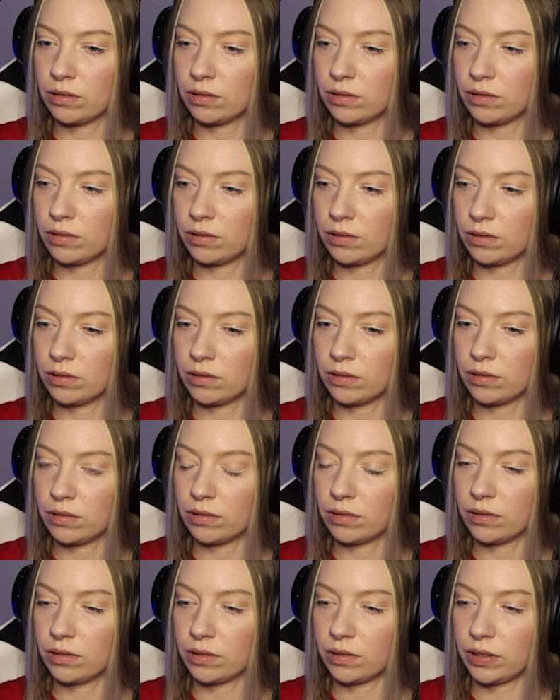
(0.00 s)

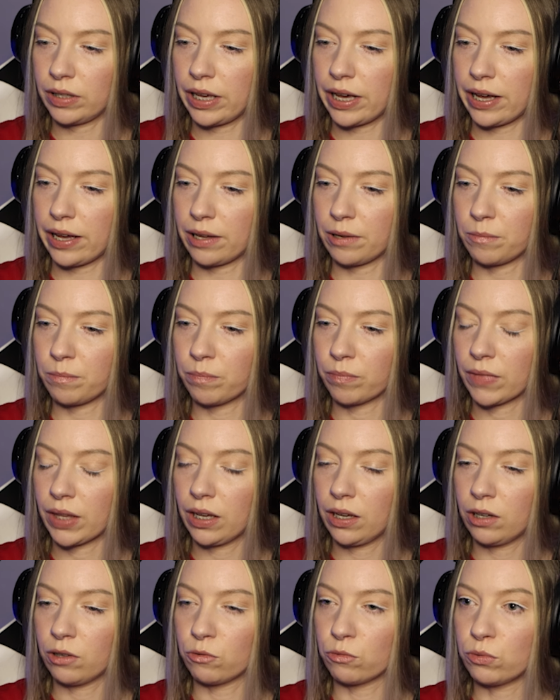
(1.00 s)
Yeah.
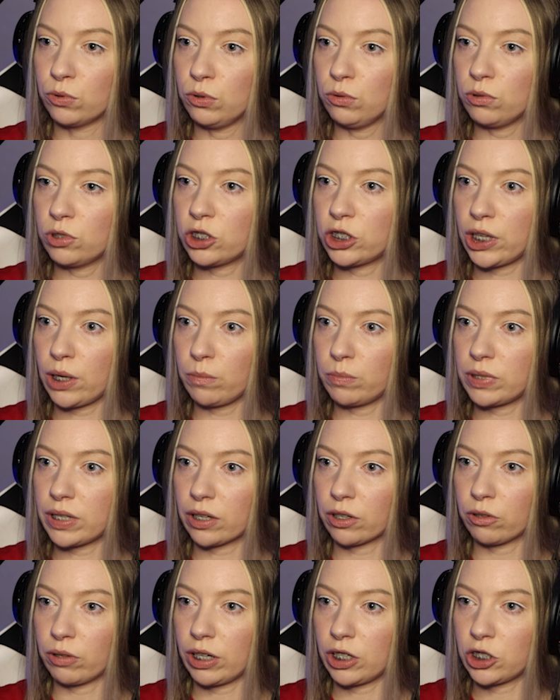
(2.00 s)
Root-shaped
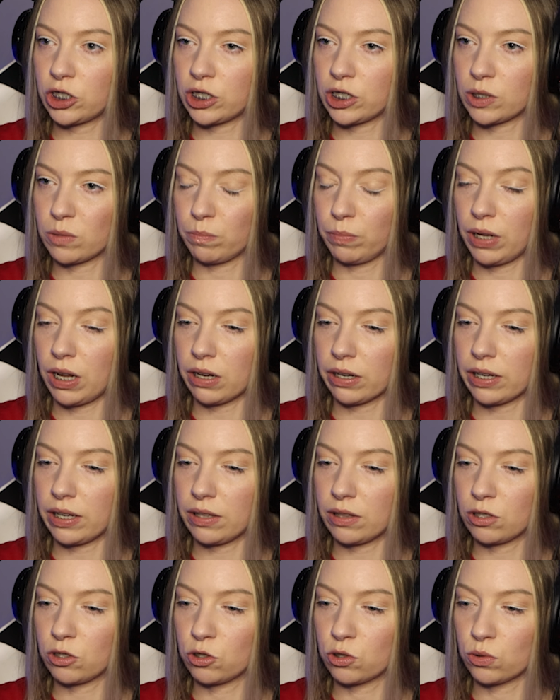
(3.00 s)
decoration is
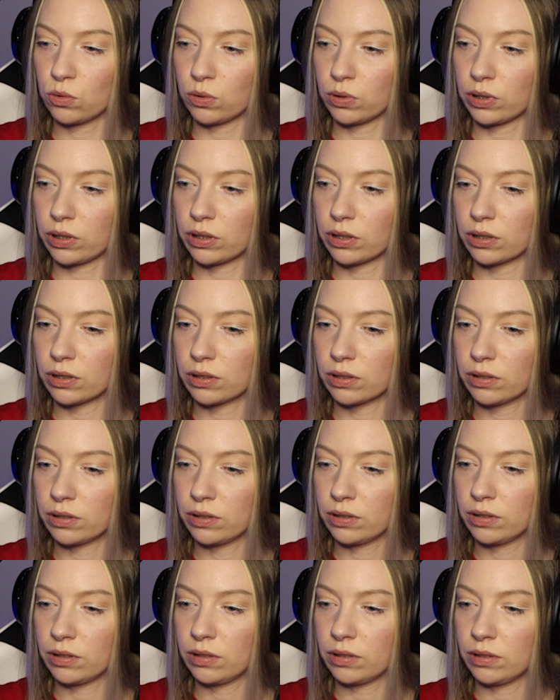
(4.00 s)
blocking the door.
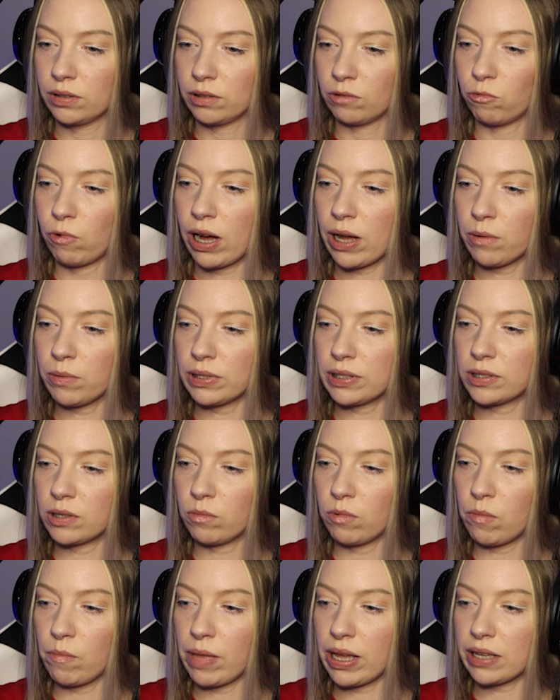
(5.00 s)
Why would
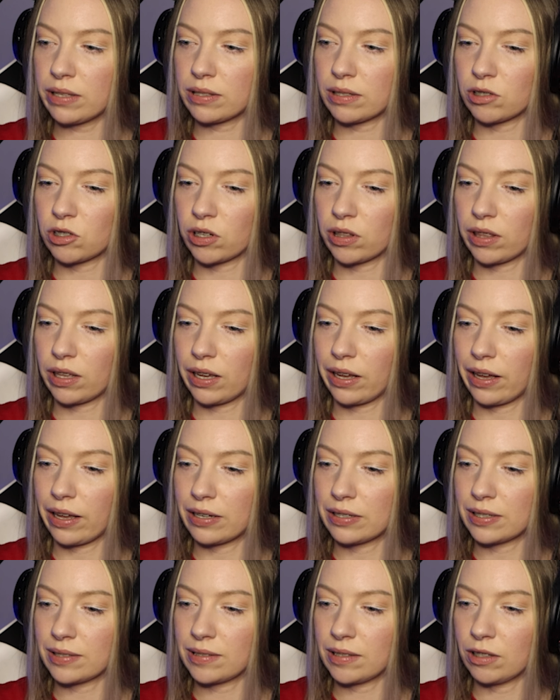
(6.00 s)
someone make such a thing?
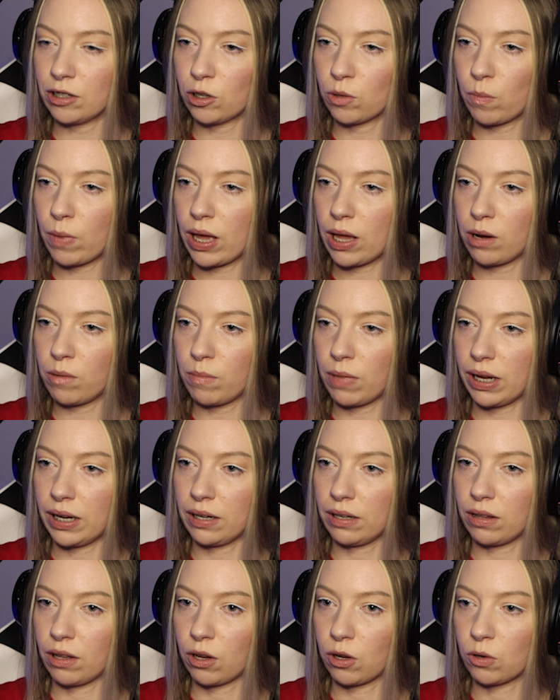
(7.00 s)
It doesn't look
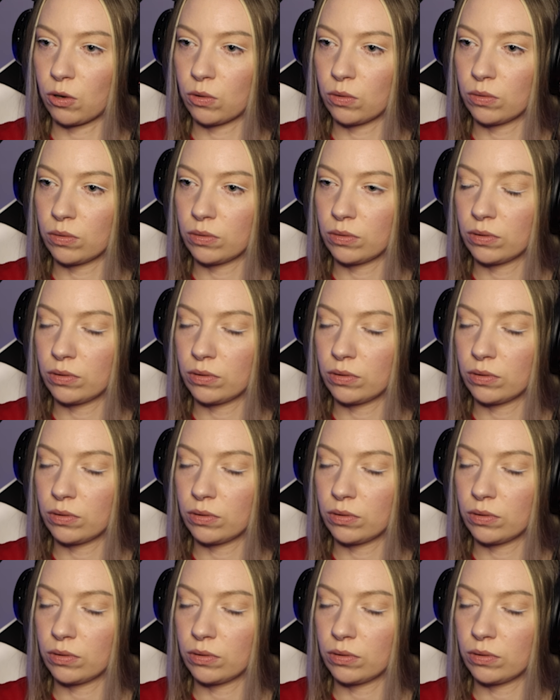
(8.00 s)
man-made, though.